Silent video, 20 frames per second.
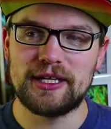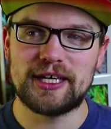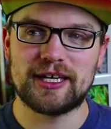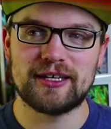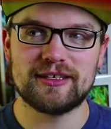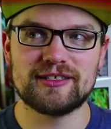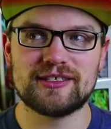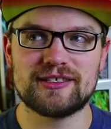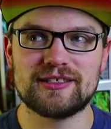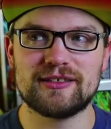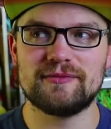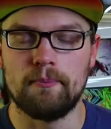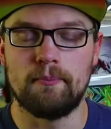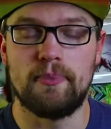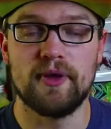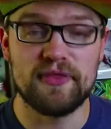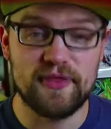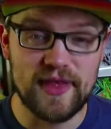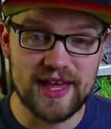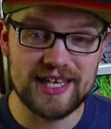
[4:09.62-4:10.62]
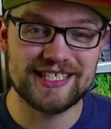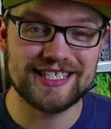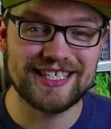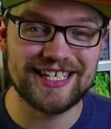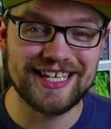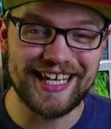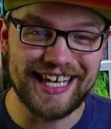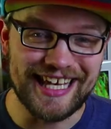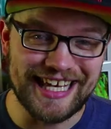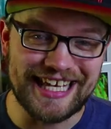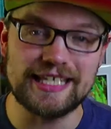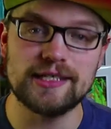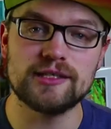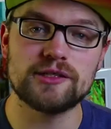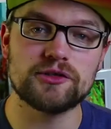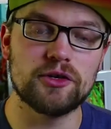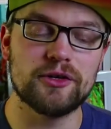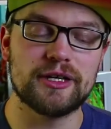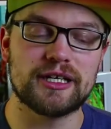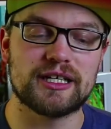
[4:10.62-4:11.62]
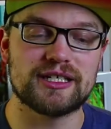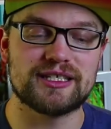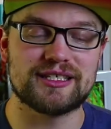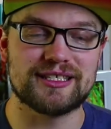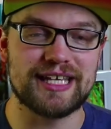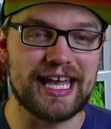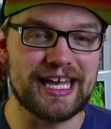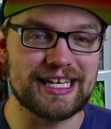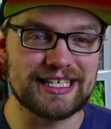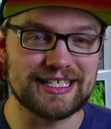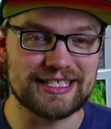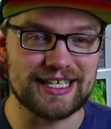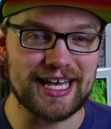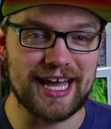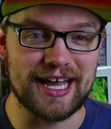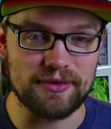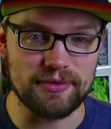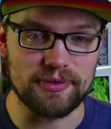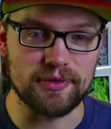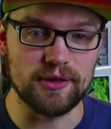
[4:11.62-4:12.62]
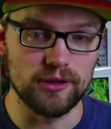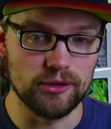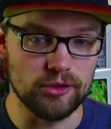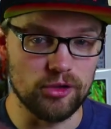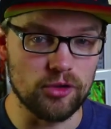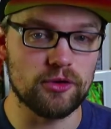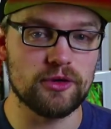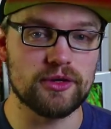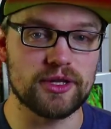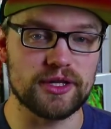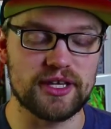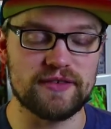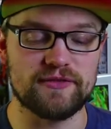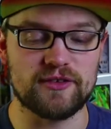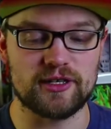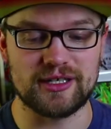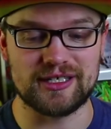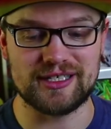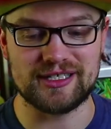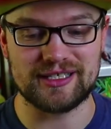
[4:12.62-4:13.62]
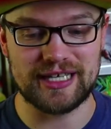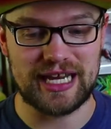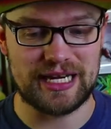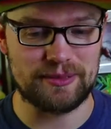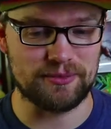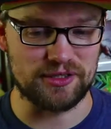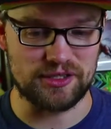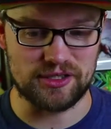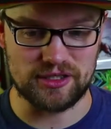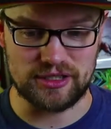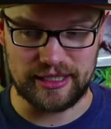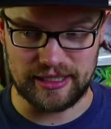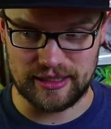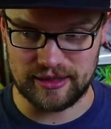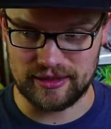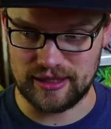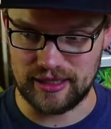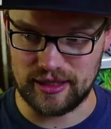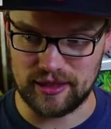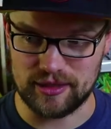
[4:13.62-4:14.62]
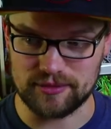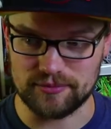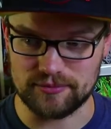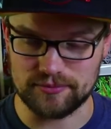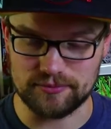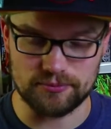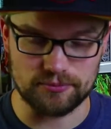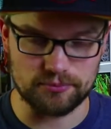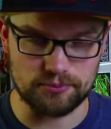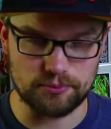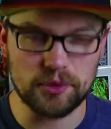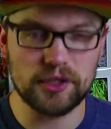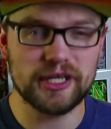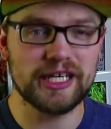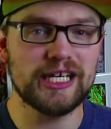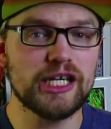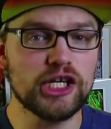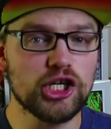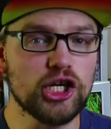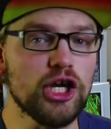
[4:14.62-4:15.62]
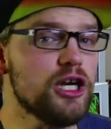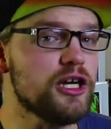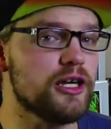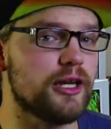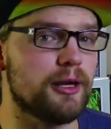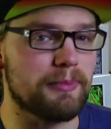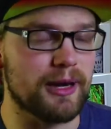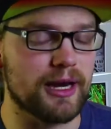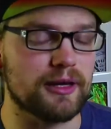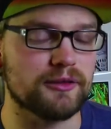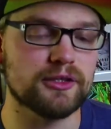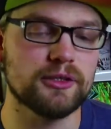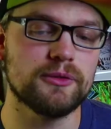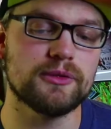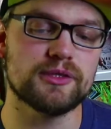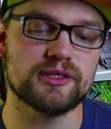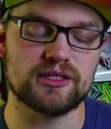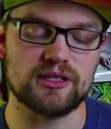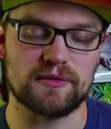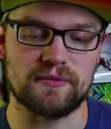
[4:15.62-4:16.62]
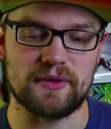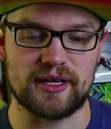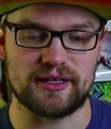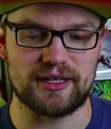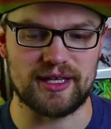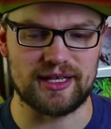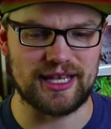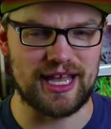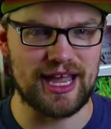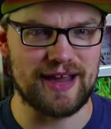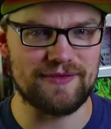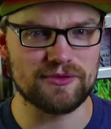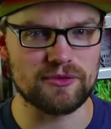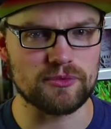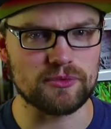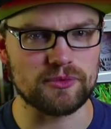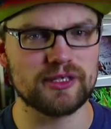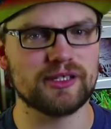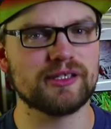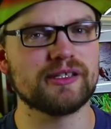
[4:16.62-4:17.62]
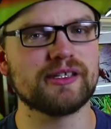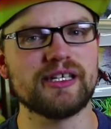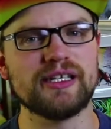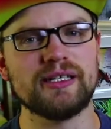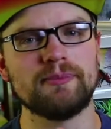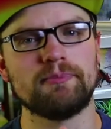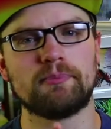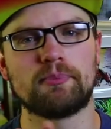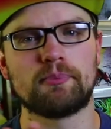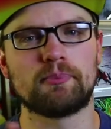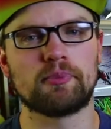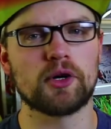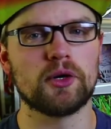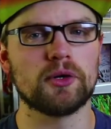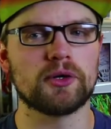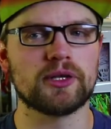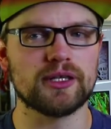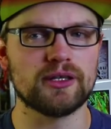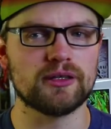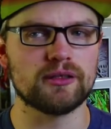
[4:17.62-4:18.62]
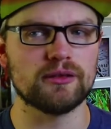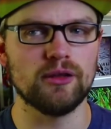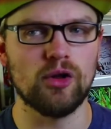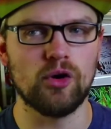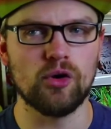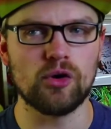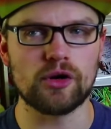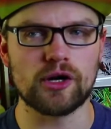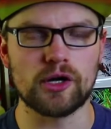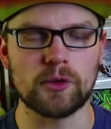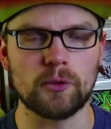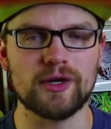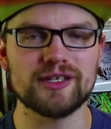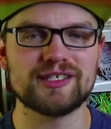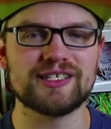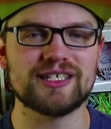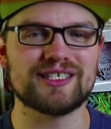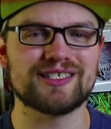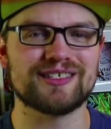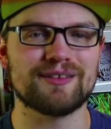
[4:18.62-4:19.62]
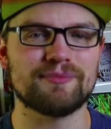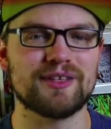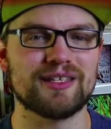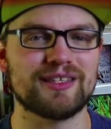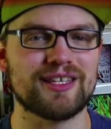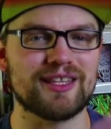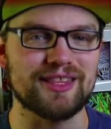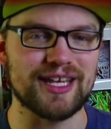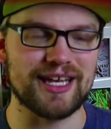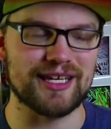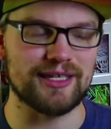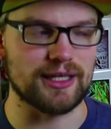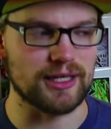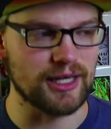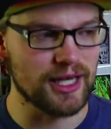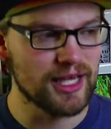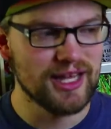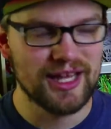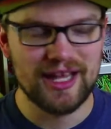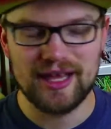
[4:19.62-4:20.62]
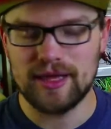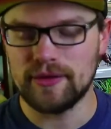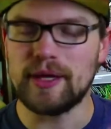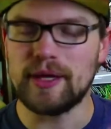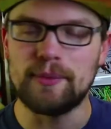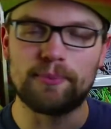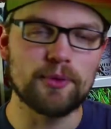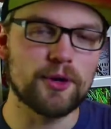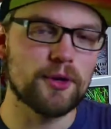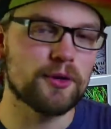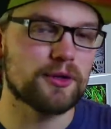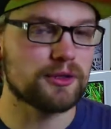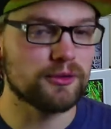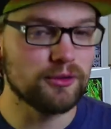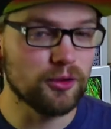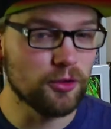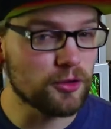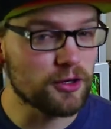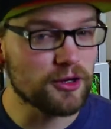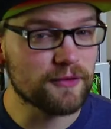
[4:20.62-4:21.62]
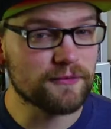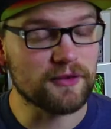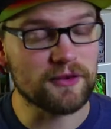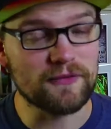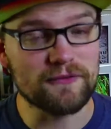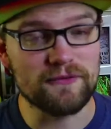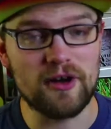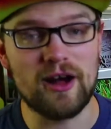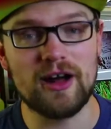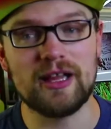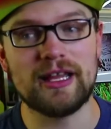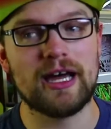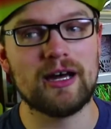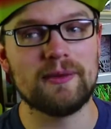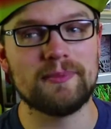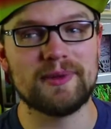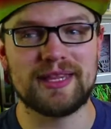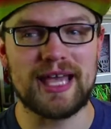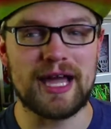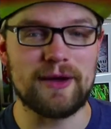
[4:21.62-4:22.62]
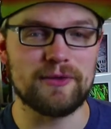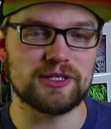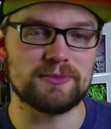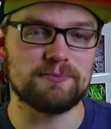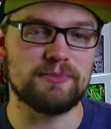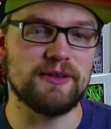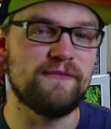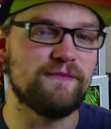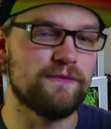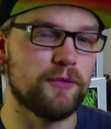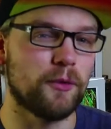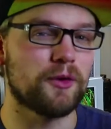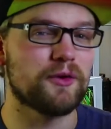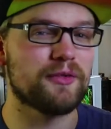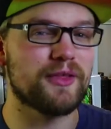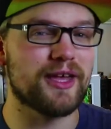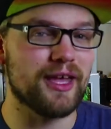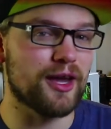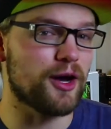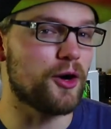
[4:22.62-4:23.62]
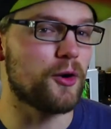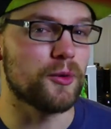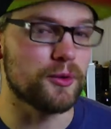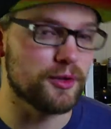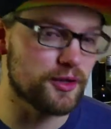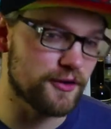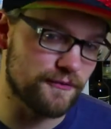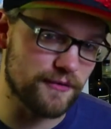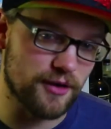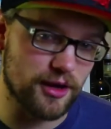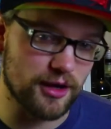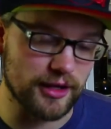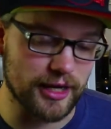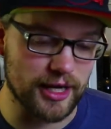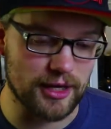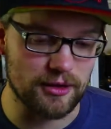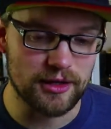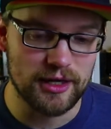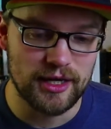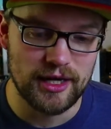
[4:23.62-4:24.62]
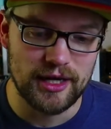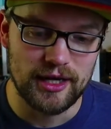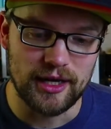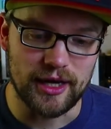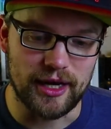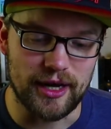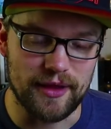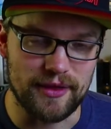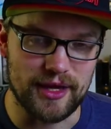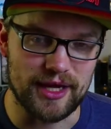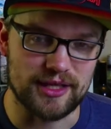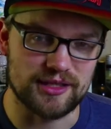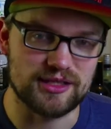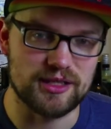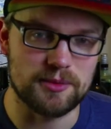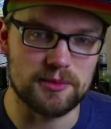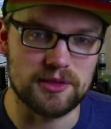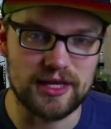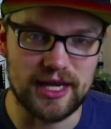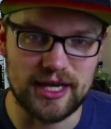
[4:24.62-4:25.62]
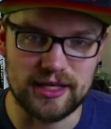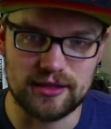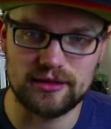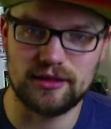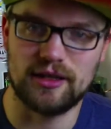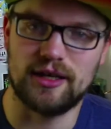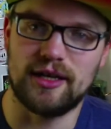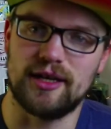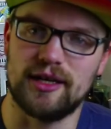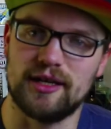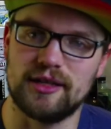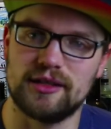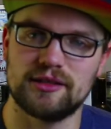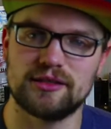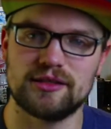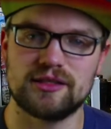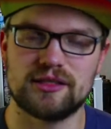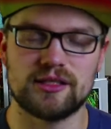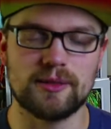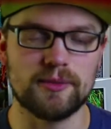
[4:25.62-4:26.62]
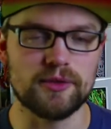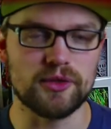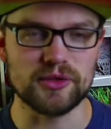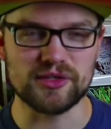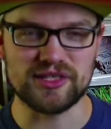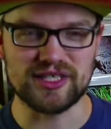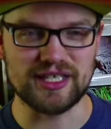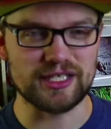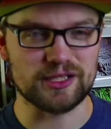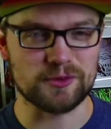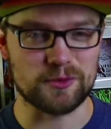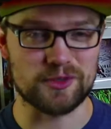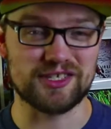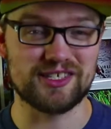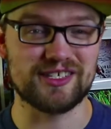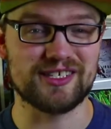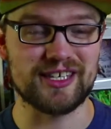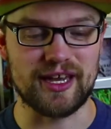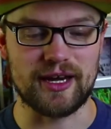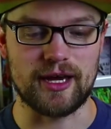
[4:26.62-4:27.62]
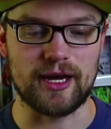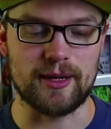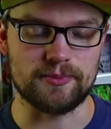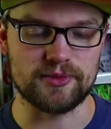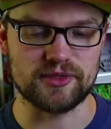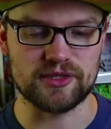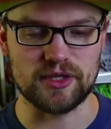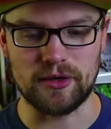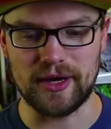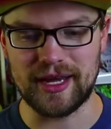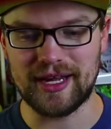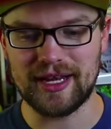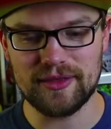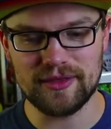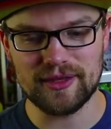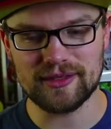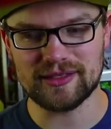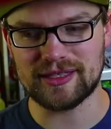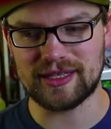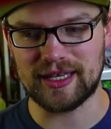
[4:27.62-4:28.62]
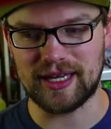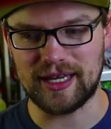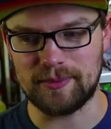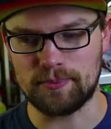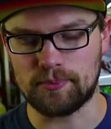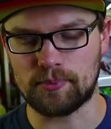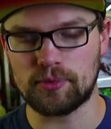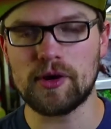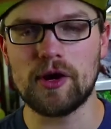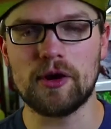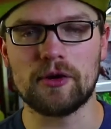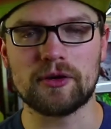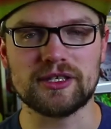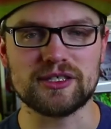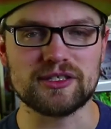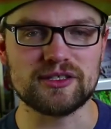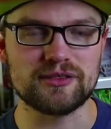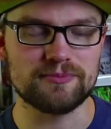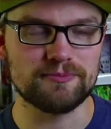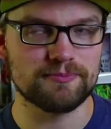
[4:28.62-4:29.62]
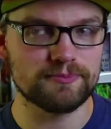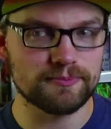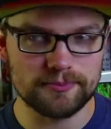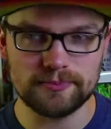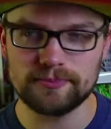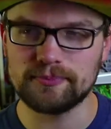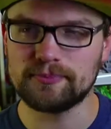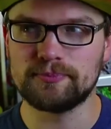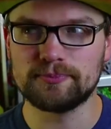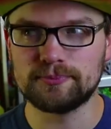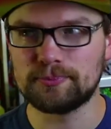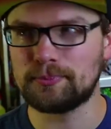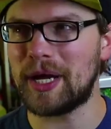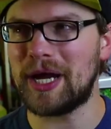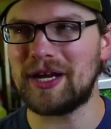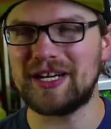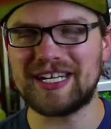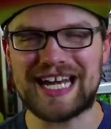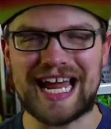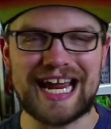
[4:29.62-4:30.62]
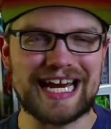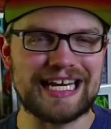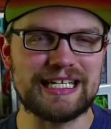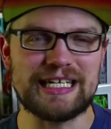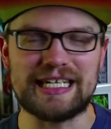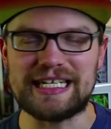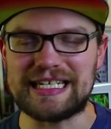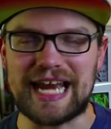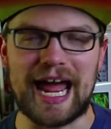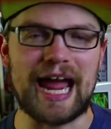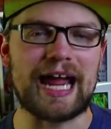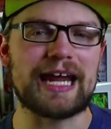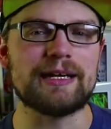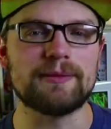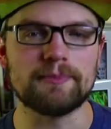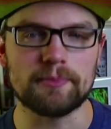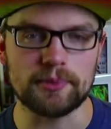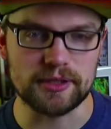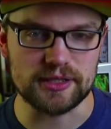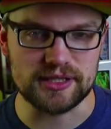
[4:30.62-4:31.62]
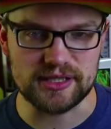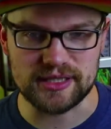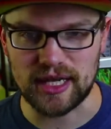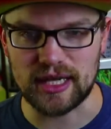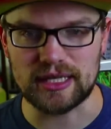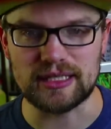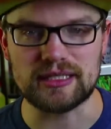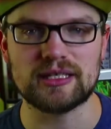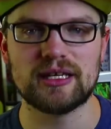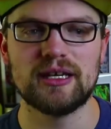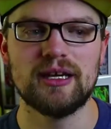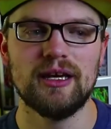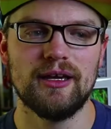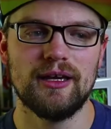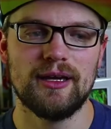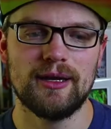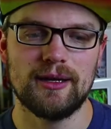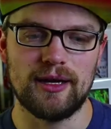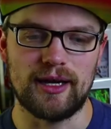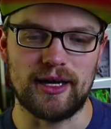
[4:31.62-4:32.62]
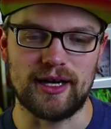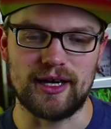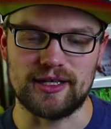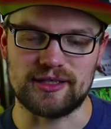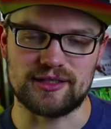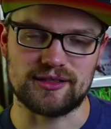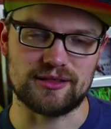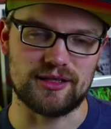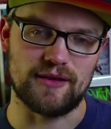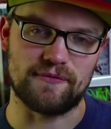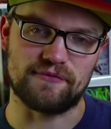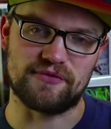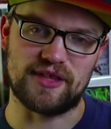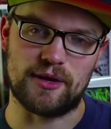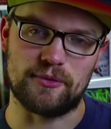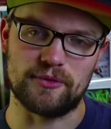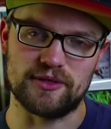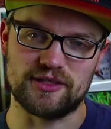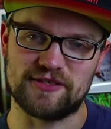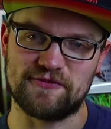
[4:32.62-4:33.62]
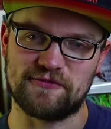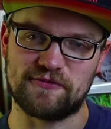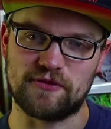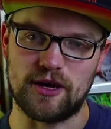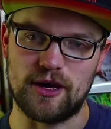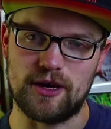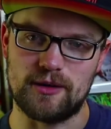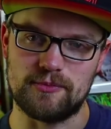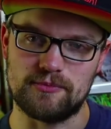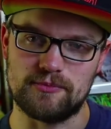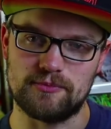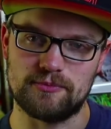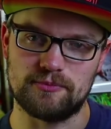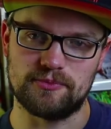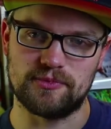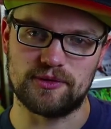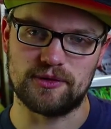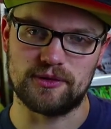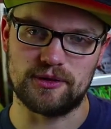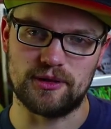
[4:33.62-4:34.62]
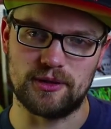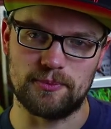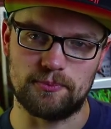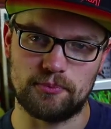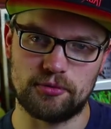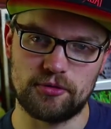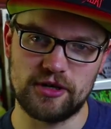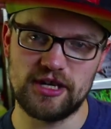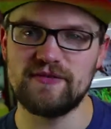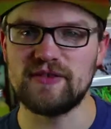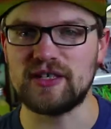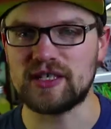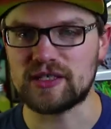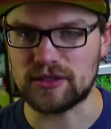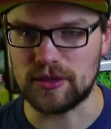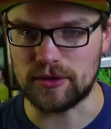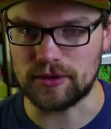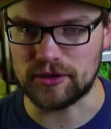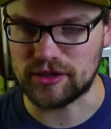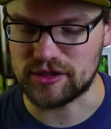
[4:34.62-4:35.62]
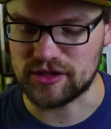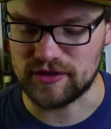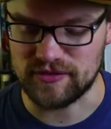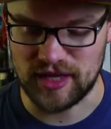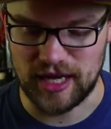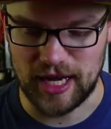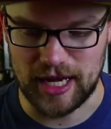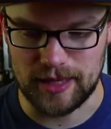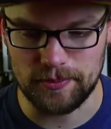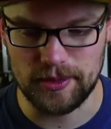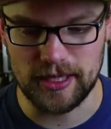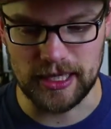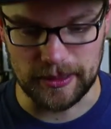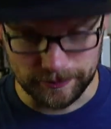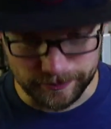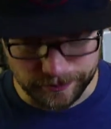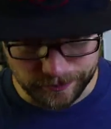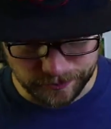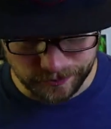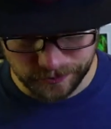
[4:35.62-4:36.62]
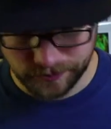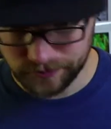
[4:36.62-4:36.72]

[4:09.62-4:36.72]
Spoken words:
because Bethesda is going to stay inside the lore that they've already established. Like they're pretty good about doing stuff like that. They haven't really broken lore once it's something that they did. They broke lore for Fallout, but that was before they owned Fallout, some of those things were set up. So anything that they broke is about 99% stuff that was from the previous owners of the IP.